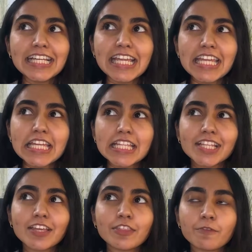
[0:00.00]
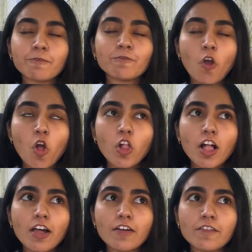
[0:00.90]
in the fall
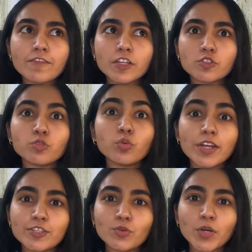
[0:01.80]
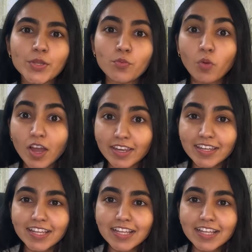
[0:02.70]
of 2021.